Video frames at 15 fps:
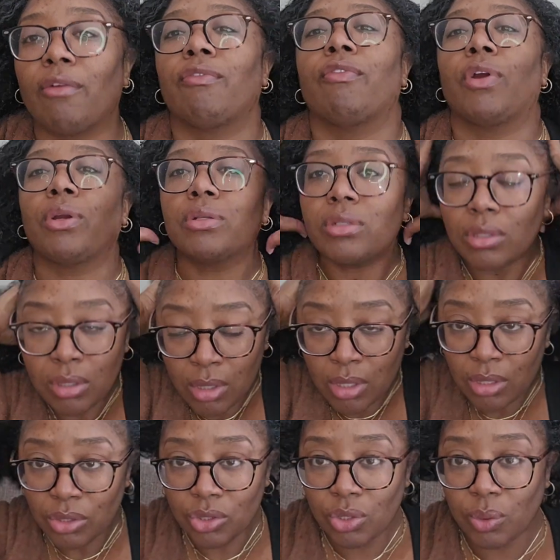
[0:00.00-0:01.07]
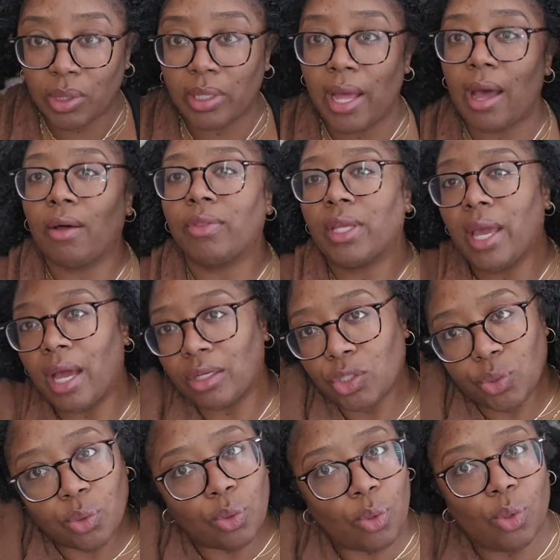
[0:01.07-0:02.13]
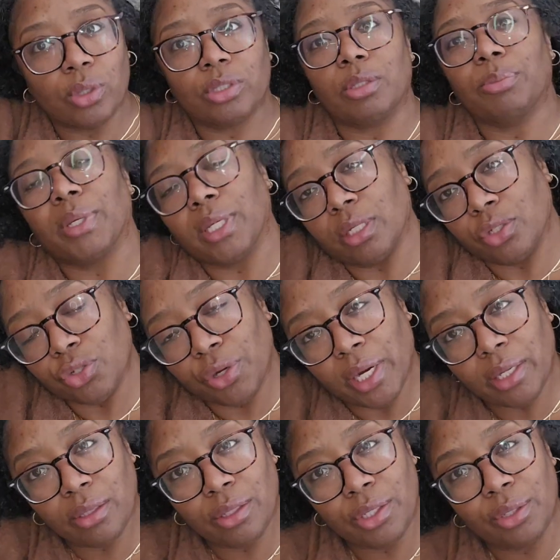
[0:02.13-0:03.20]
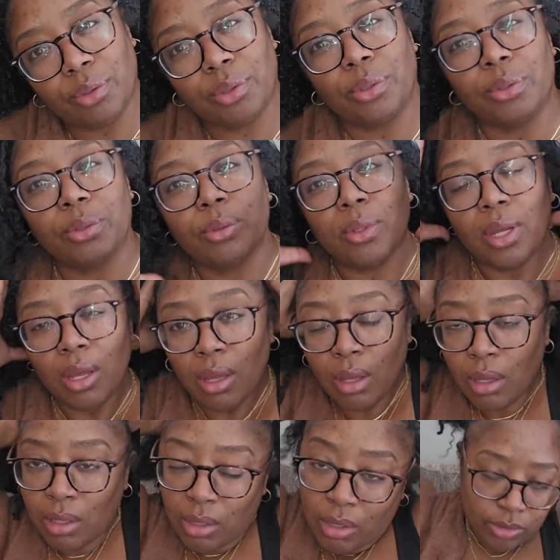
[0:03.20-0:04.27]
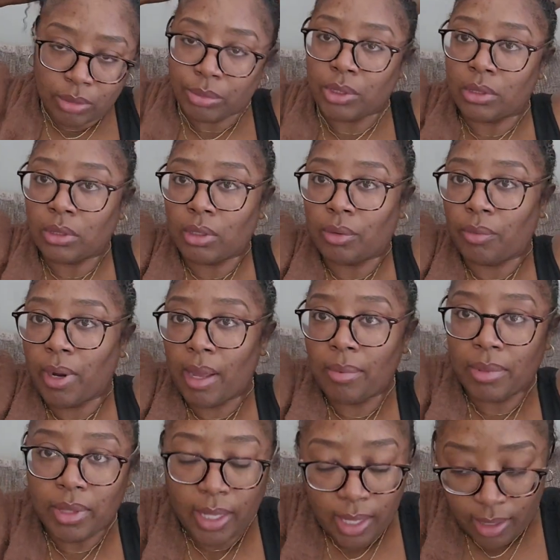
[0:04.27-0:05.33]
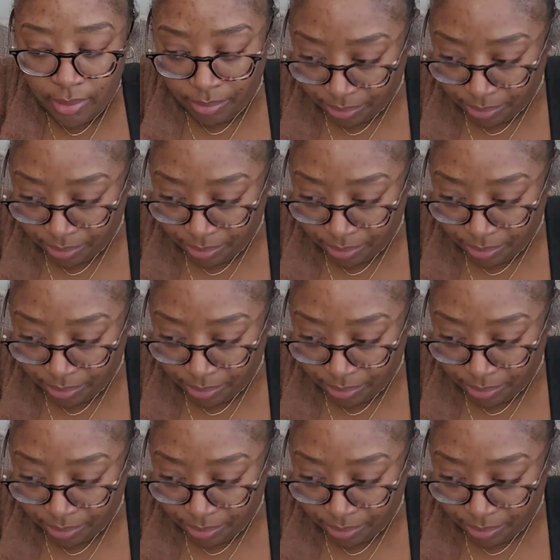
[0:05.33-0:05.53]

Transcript: first to allow the actual oil to penetrate the cuticle. So I'm just gonna wrap that,